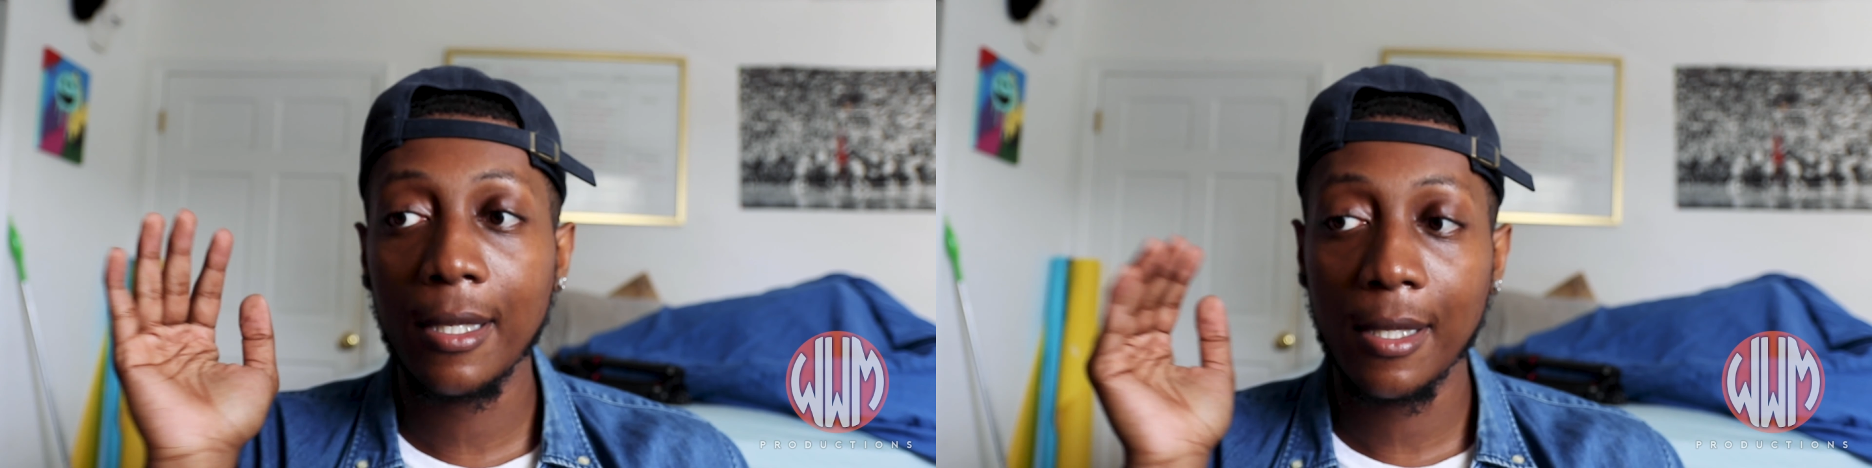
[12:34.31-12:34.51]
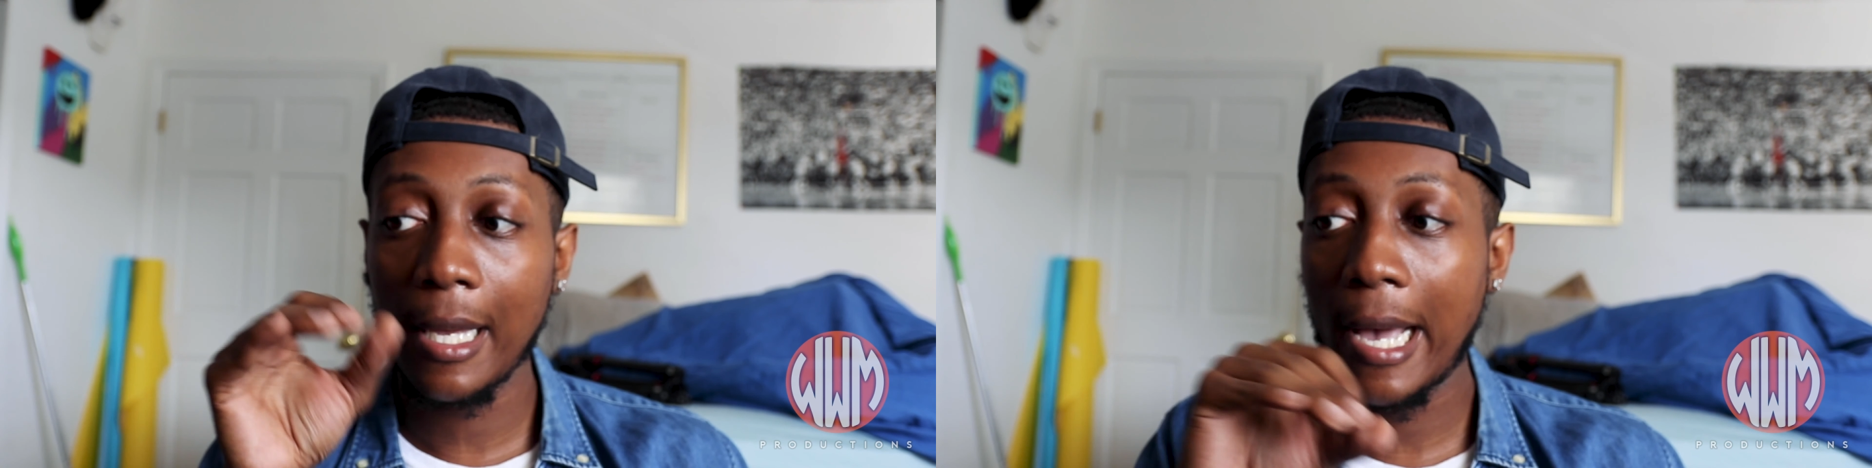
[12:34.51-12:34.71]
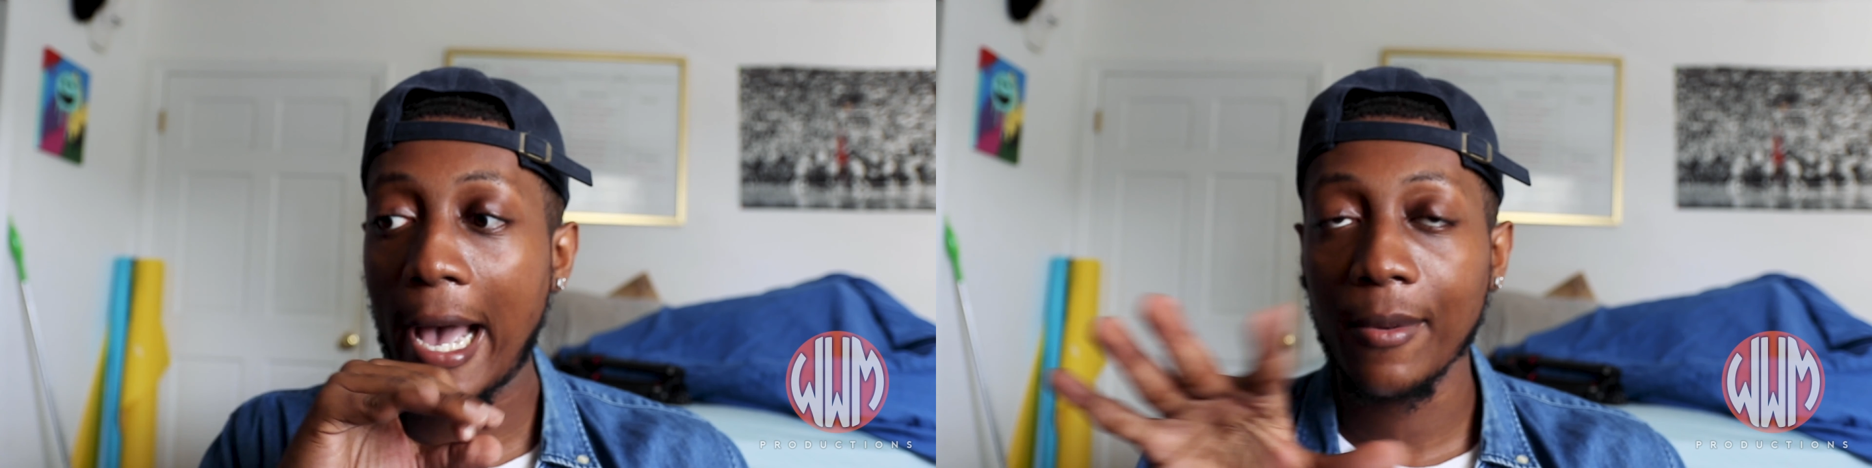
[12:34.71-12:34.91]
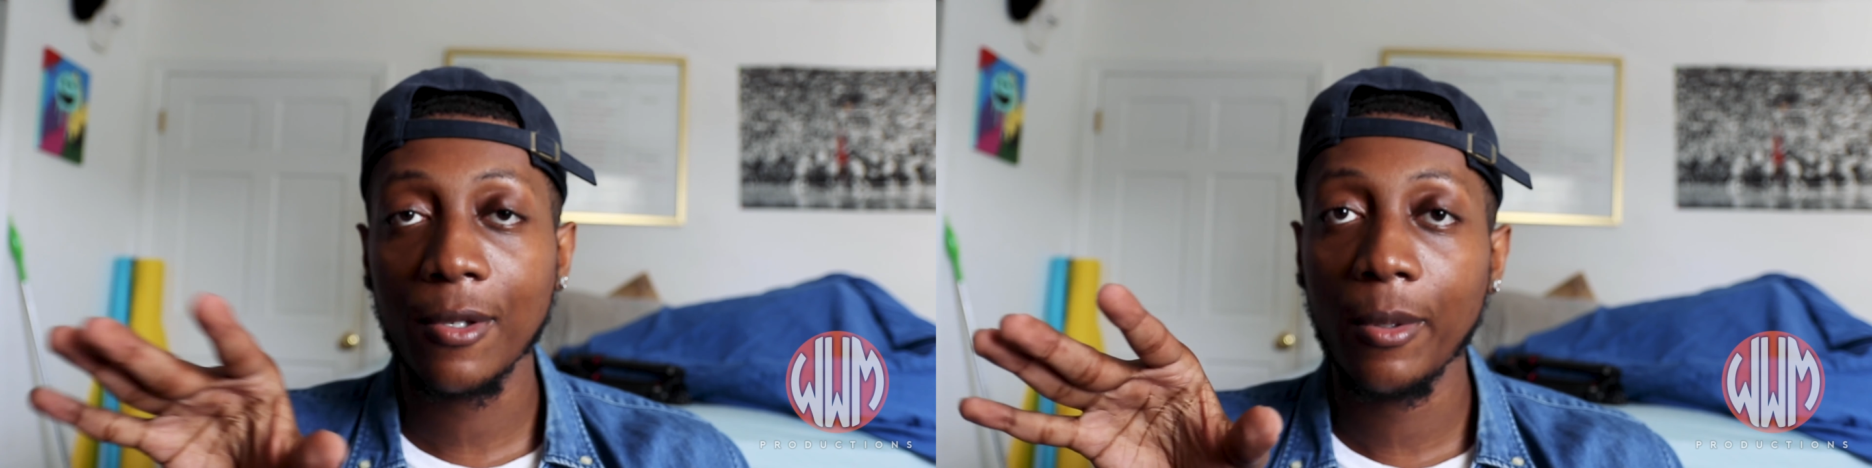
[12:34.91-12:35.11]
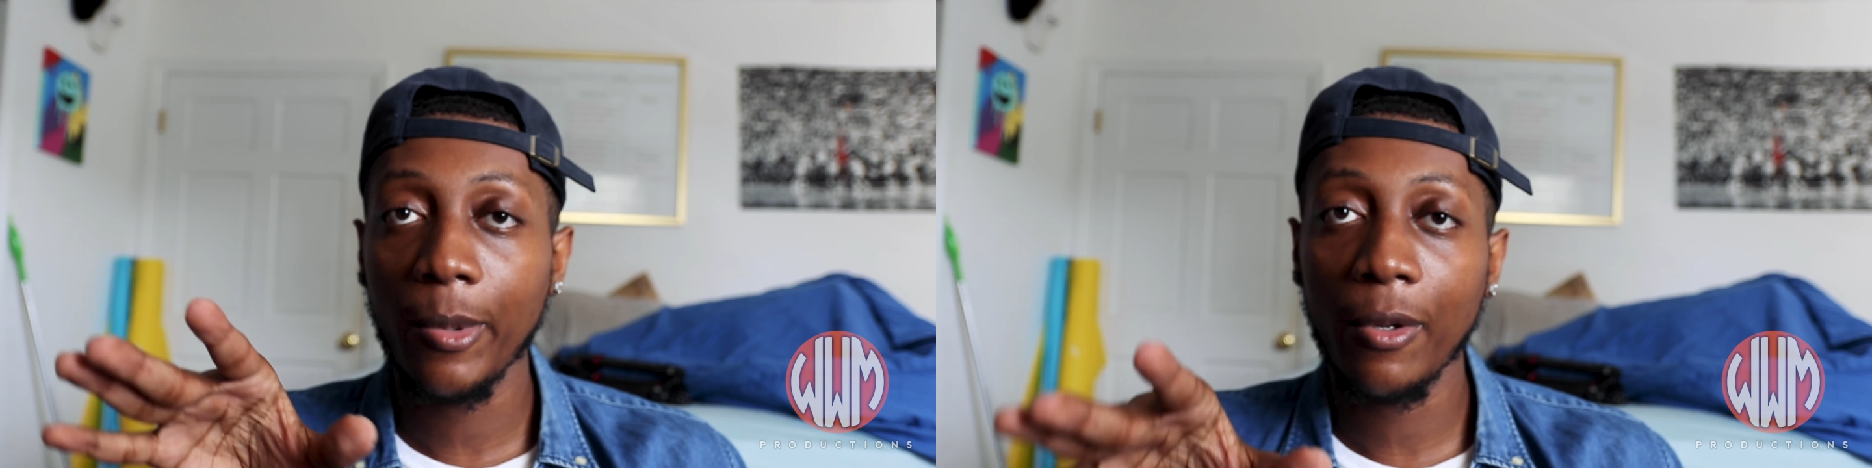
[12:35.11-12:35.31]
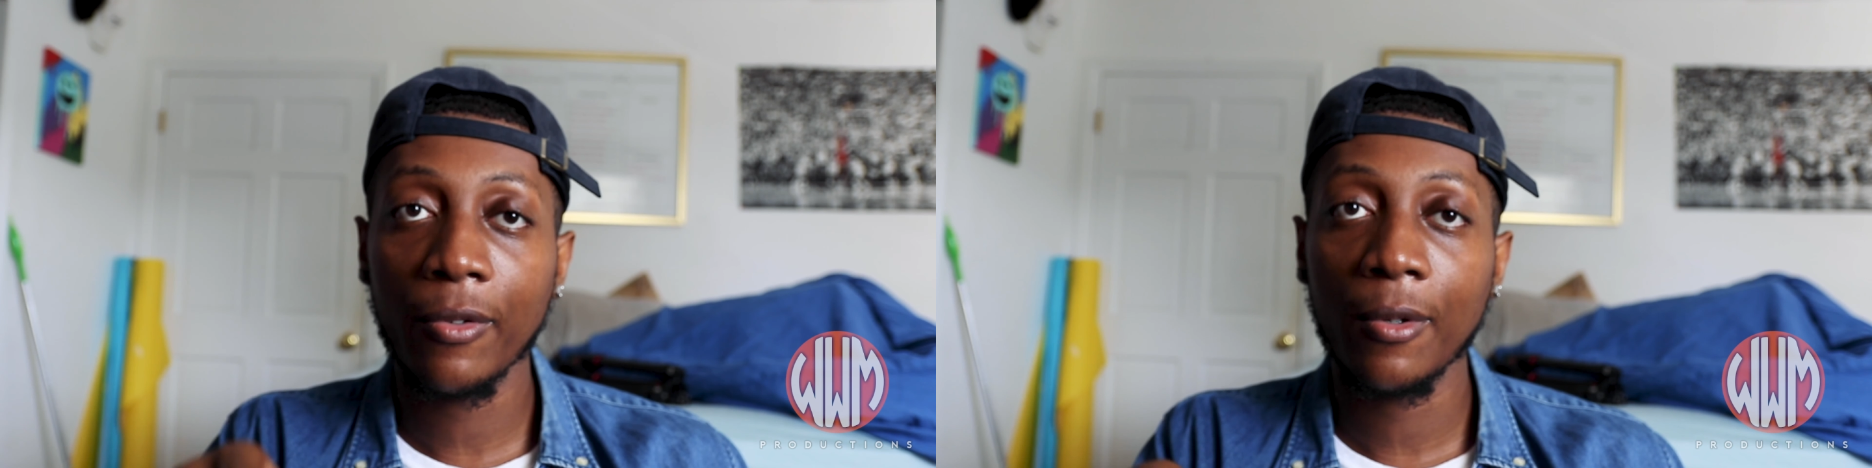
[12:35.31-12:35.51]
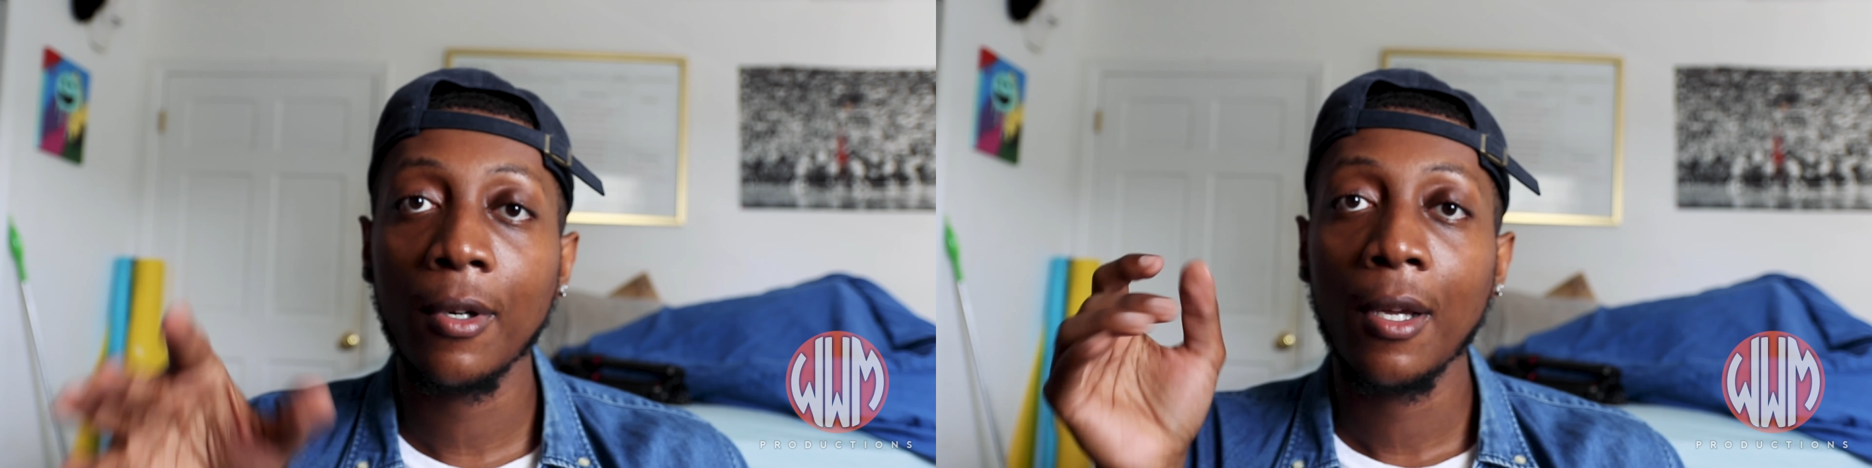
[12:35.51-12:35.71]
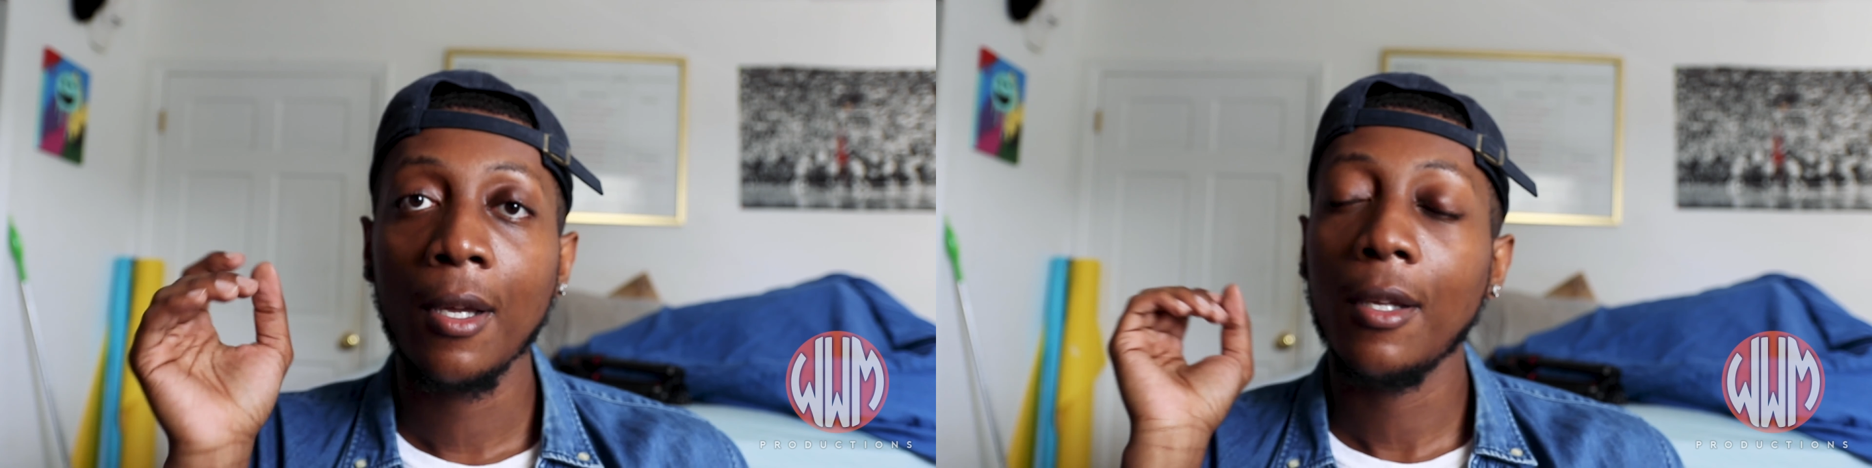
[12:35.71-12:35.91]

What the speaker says: It's absolutely beautiful.